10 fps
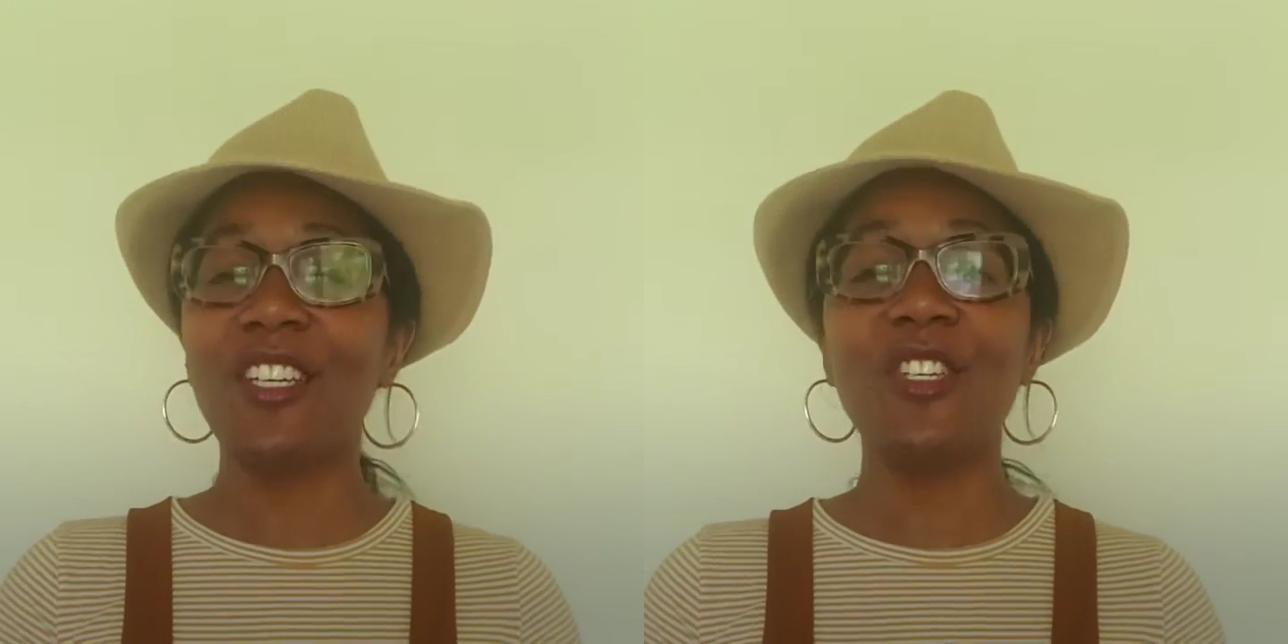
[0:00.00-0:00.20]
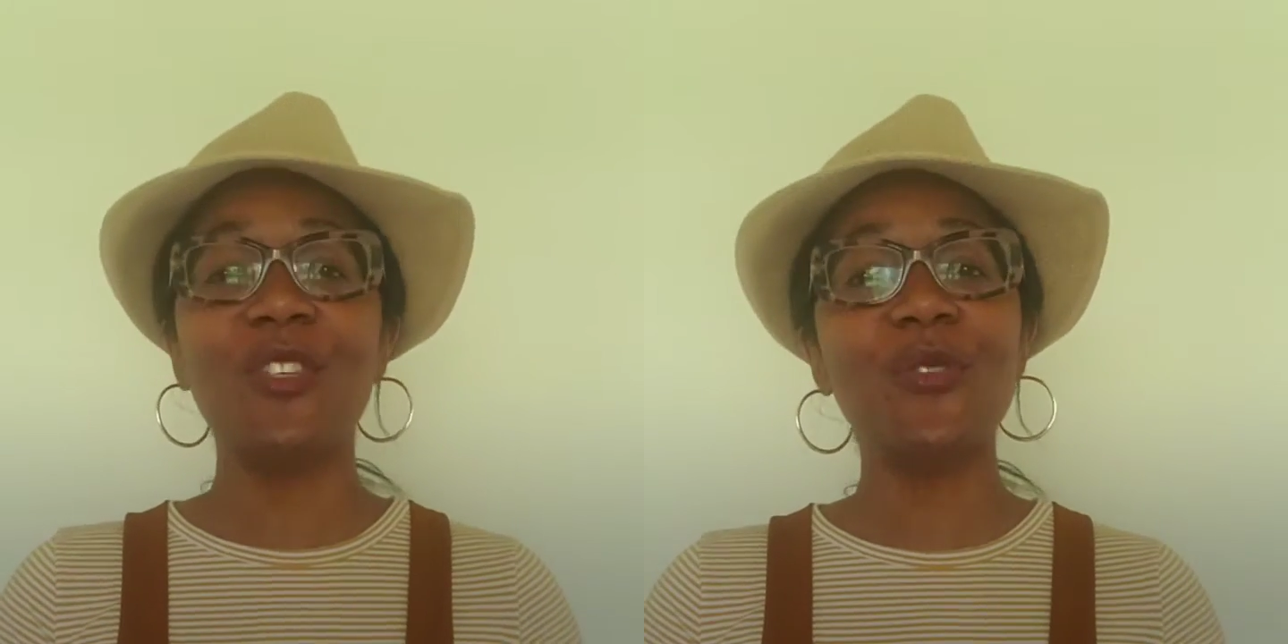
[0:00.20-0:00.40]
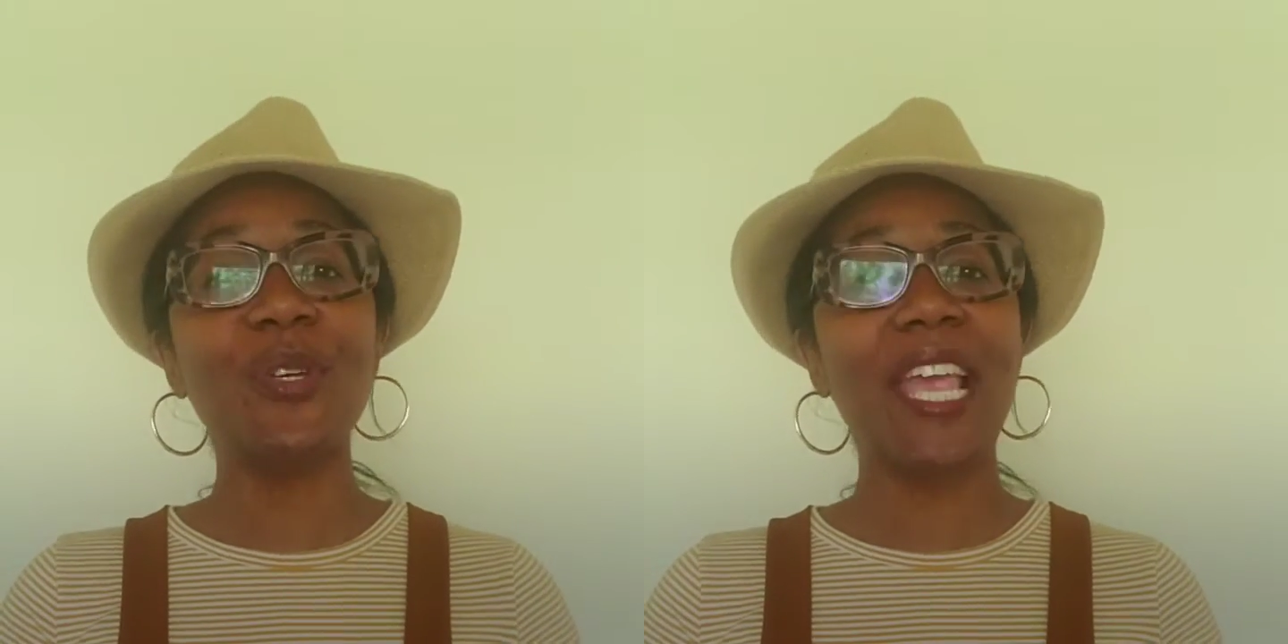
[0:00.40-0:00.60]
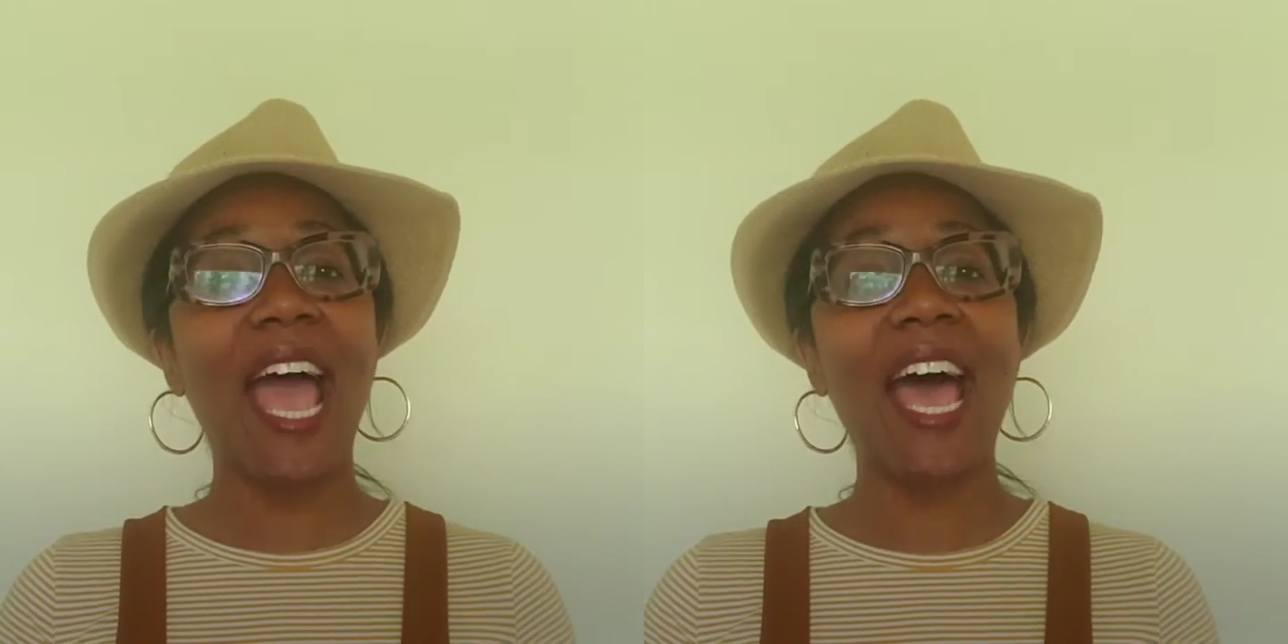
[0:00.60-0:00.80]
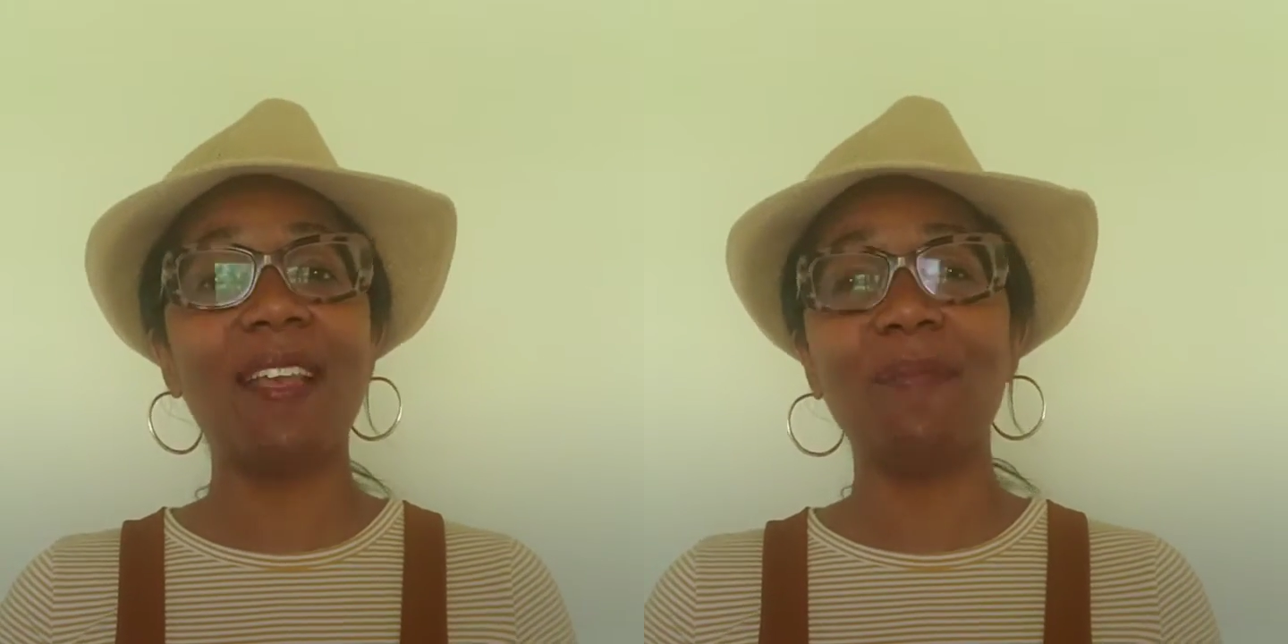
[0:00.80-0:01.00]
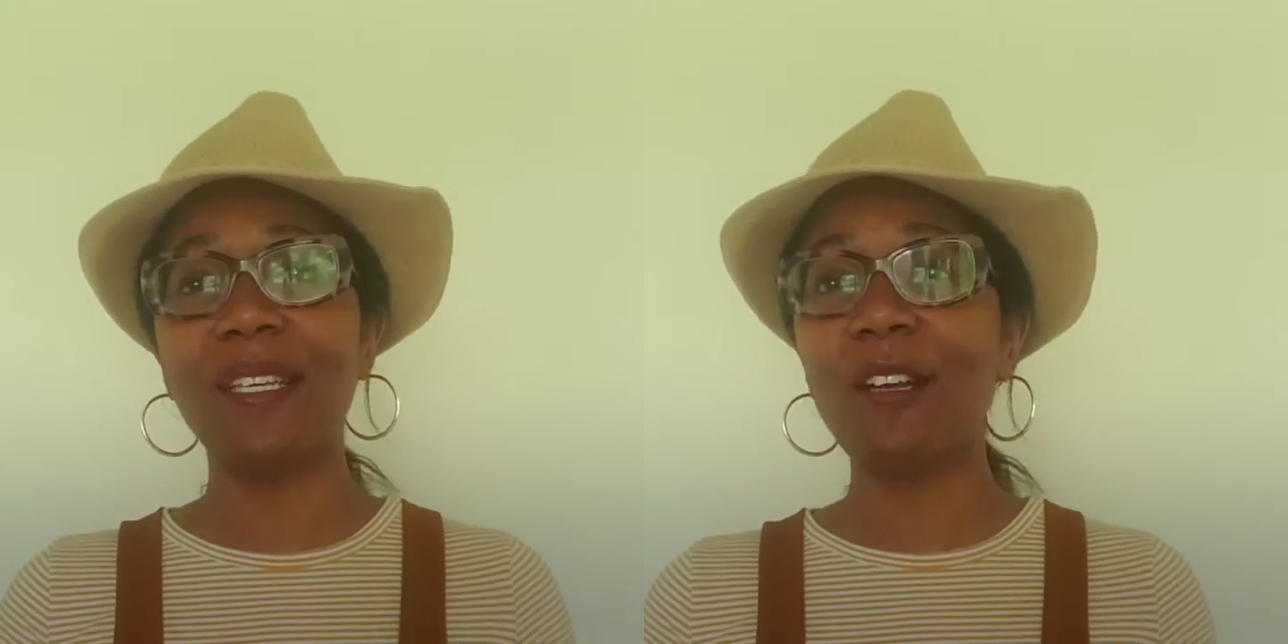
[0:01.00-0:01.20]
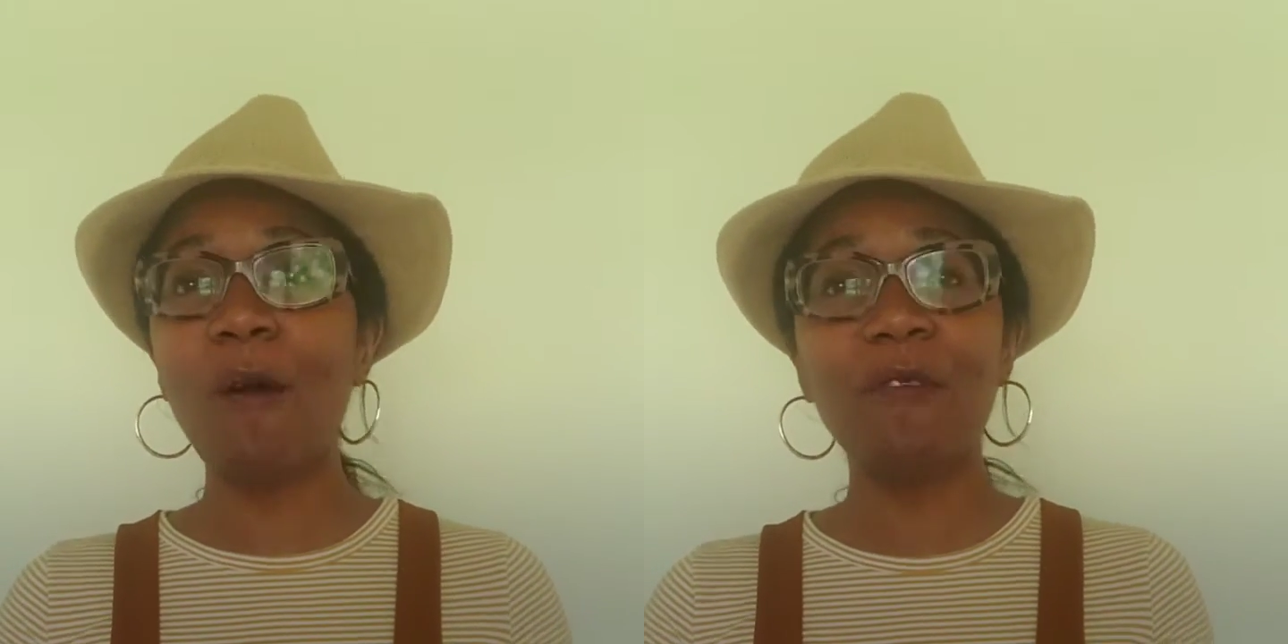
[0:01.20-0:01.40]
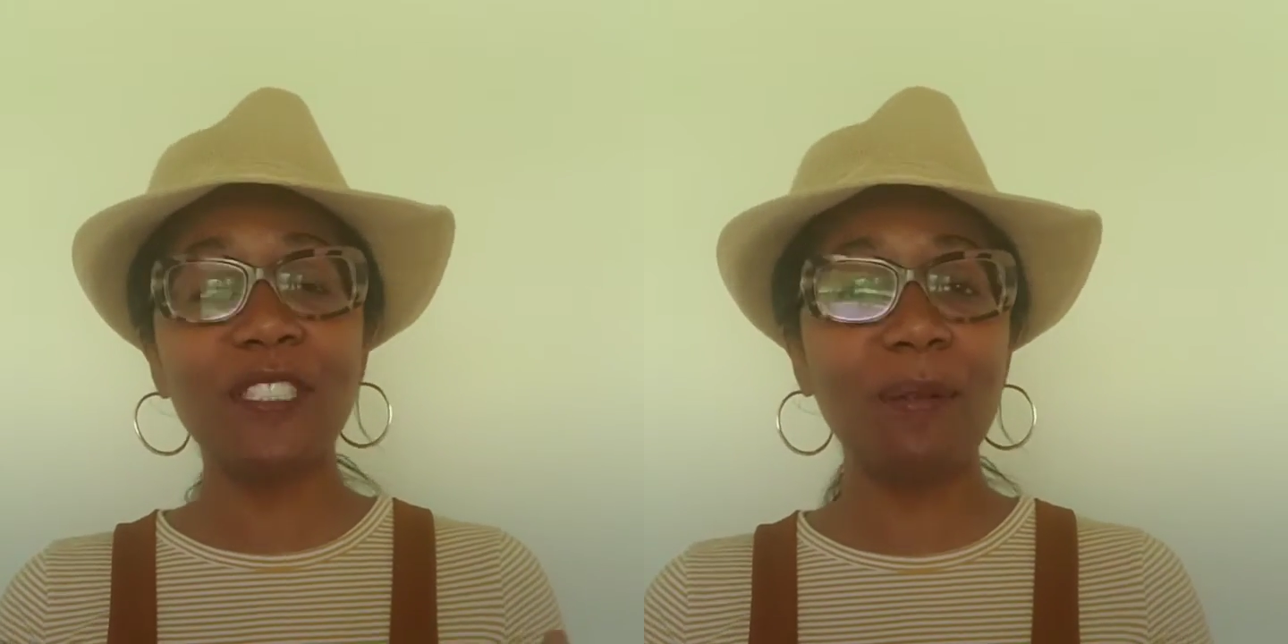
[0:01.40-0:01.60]
you can be
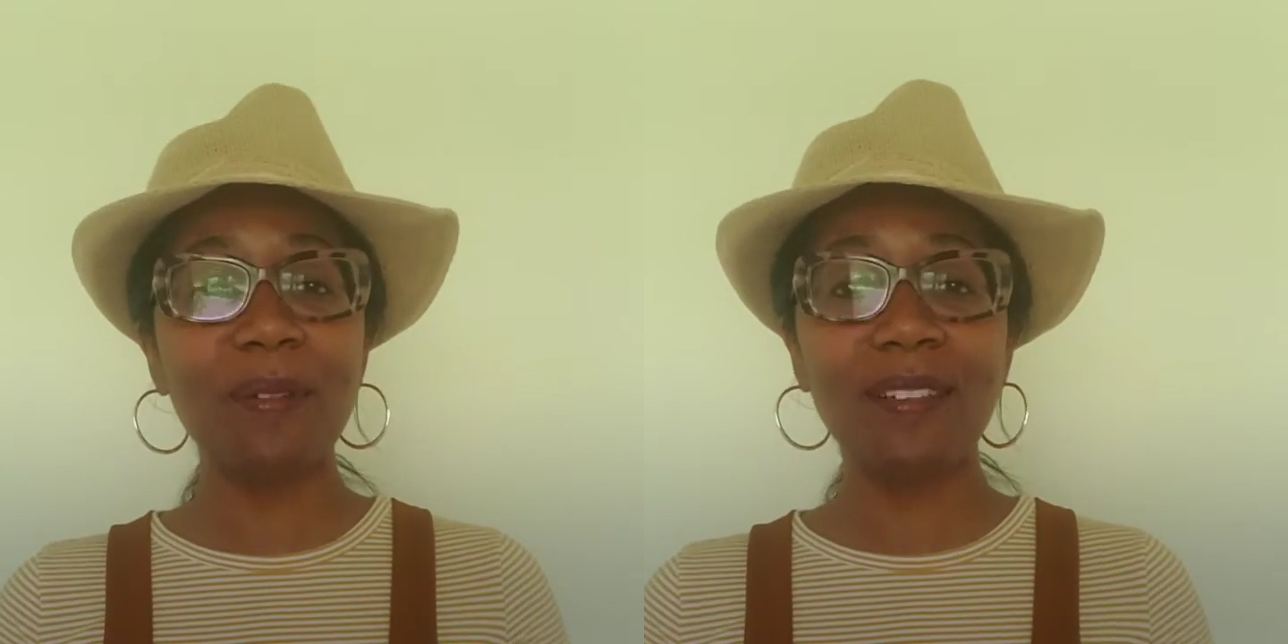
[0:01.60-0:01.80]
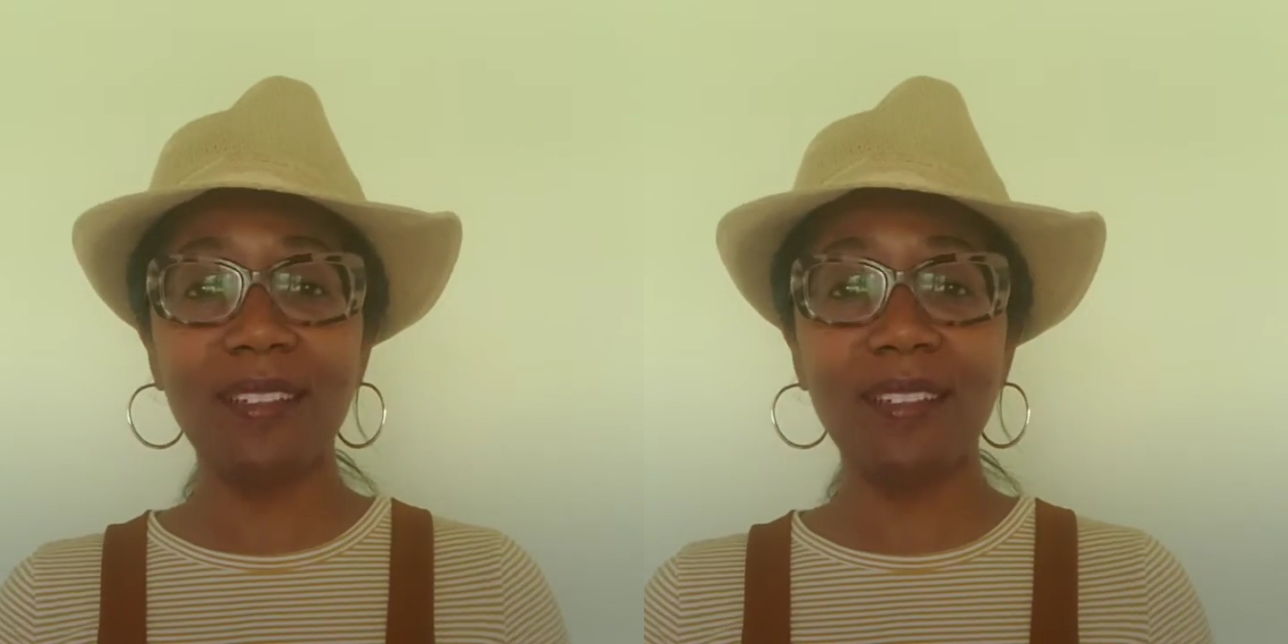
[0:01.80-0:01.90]
comfortable